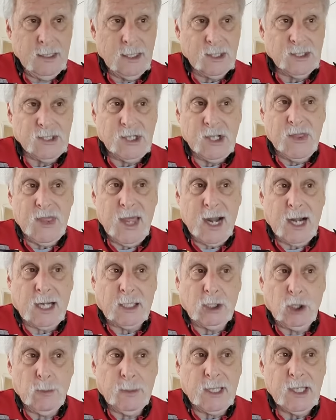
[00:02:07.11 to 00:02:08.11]
Now,
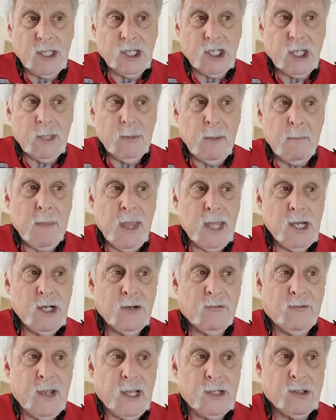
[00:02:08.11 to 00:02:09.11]
synthetic lubricants can be
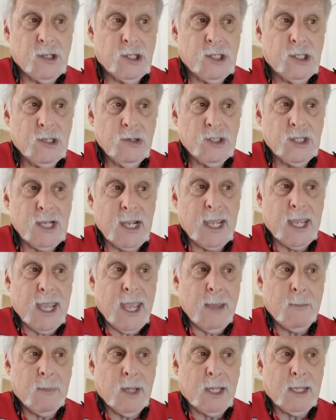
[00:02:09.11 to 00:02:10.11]
manufactured using
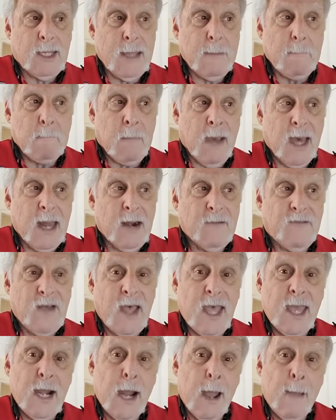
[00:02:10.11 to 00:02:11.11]
chemically
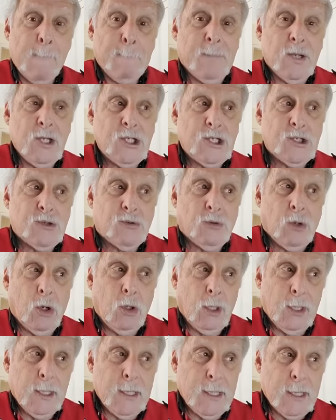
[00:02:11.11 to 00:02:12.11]
modified
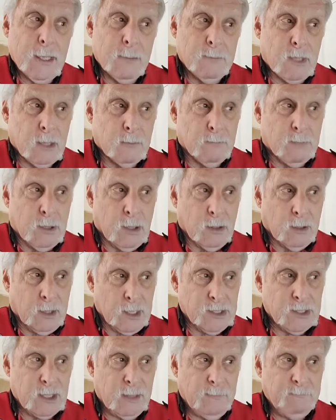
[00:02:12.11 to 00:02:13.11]
petroleum
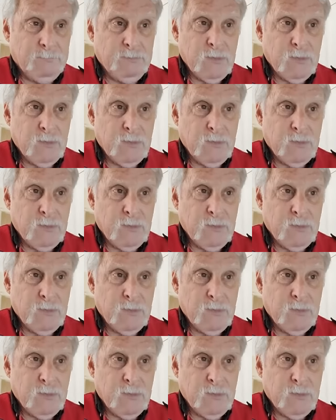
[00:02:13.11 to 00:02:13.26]
components